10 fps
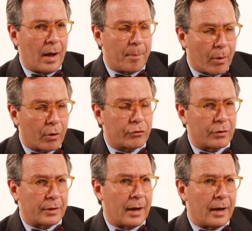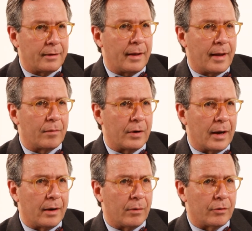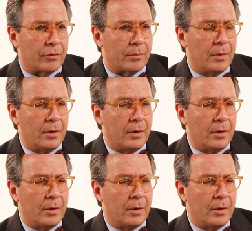personally, I take every aneurysm